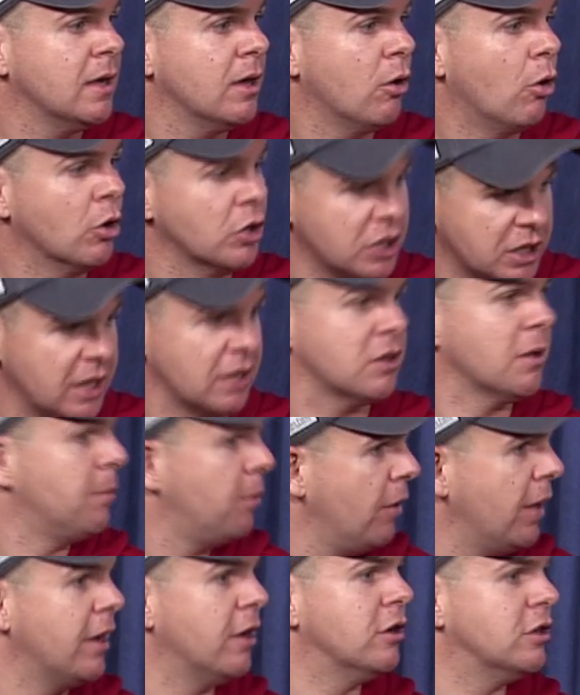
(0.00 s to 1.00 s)
or to get the
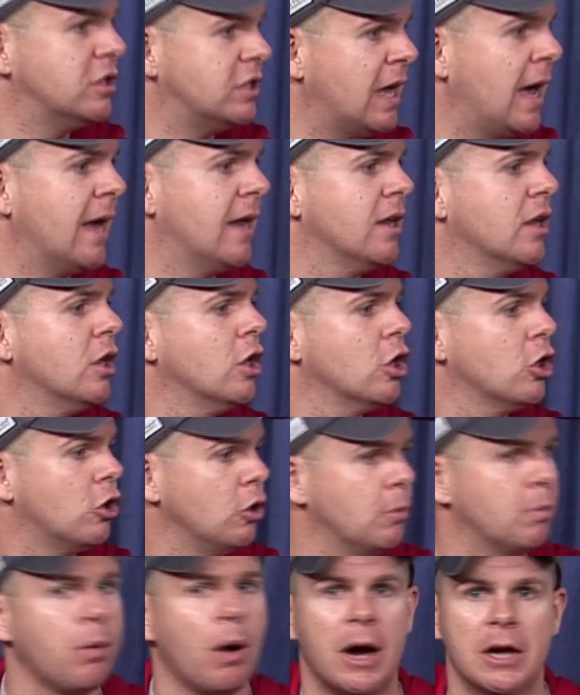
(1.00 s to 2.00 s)
players that
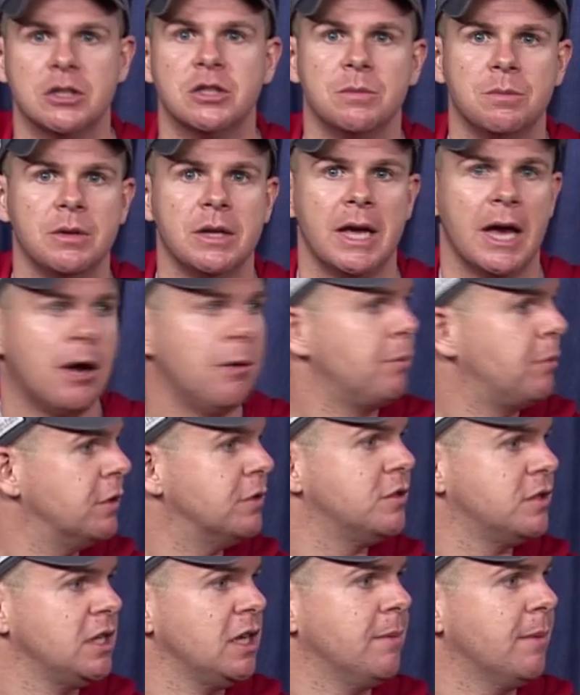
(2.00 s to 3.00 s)
could possibly help
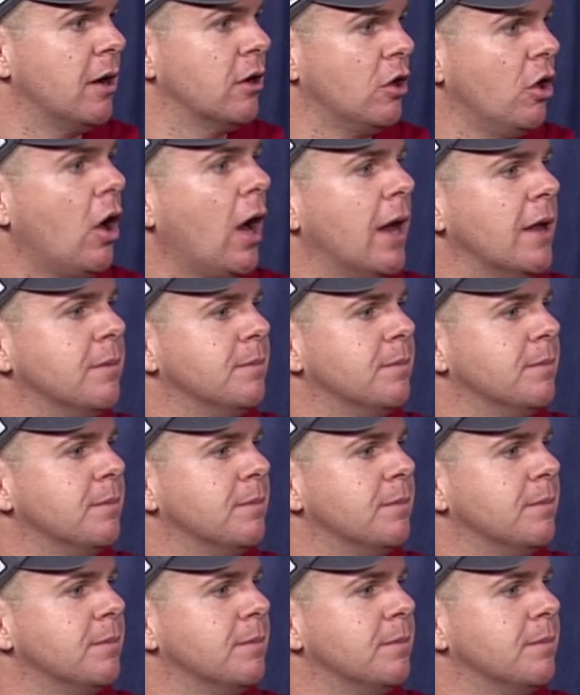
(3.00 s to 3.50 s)
this team out a lot.